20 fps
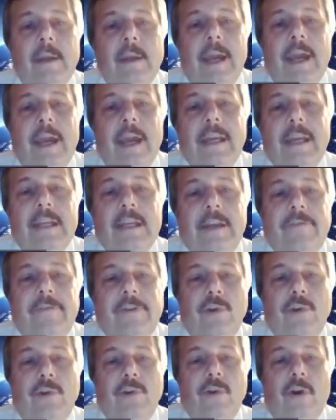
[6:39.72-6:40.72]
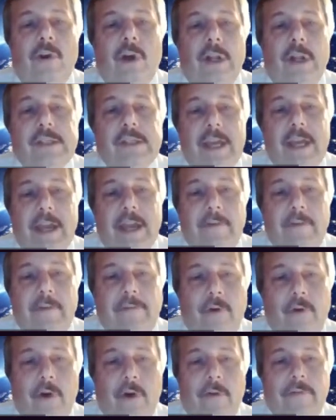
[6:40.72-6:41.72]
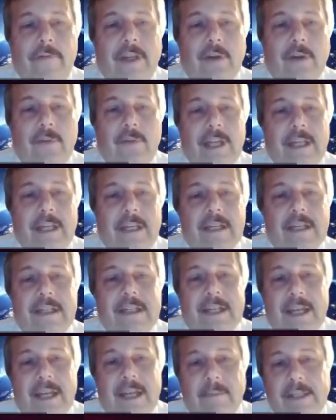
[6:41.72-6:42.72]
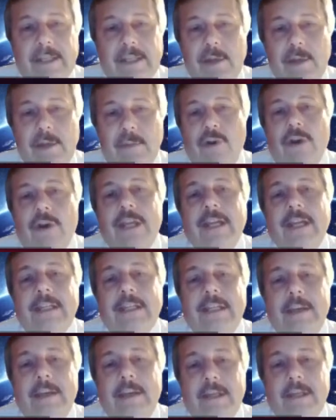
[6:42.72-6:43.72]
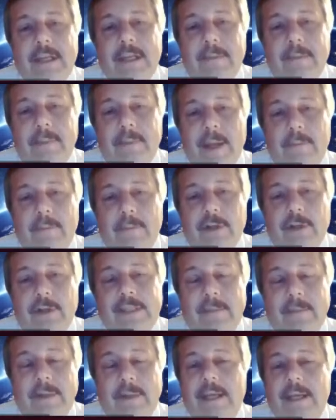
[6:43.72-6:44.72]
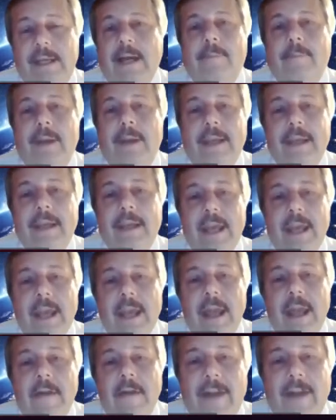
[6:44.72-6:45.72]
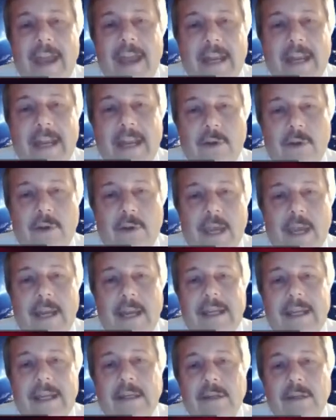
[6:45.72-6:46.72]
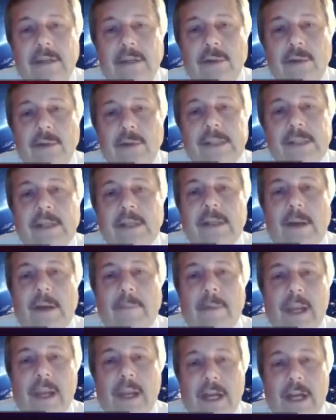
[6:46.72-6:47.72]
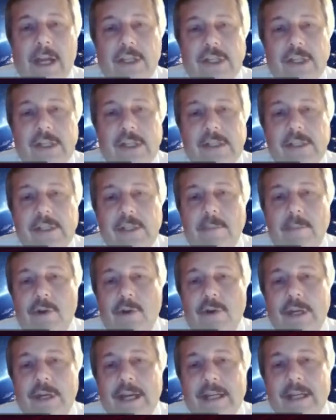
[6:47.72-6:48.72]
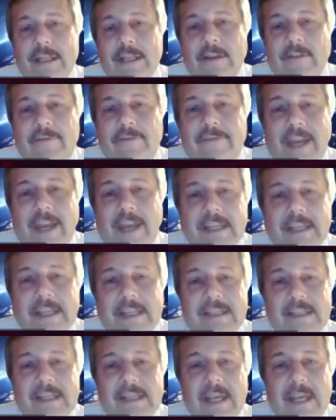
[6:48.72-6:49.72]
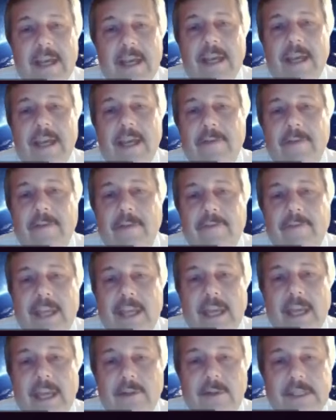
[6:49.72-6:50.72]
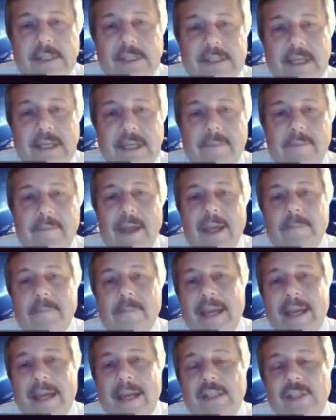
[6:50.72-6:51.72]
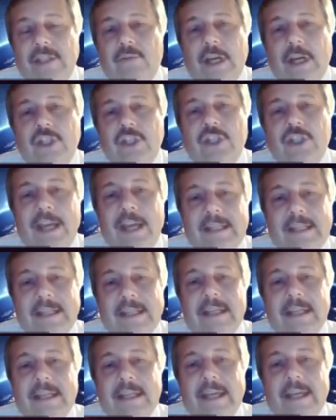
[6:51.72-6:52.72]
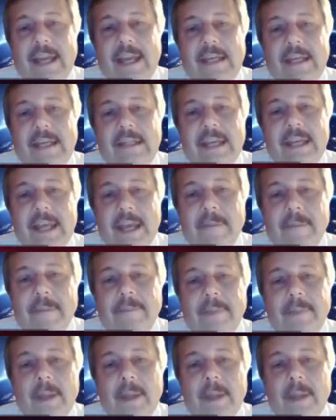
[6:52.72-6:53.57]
And if you also have a fourth ingredient, namely superconductivity by proximity coupling, then you can induce a topological superconducting phase with a characteristic band structure as indicated here.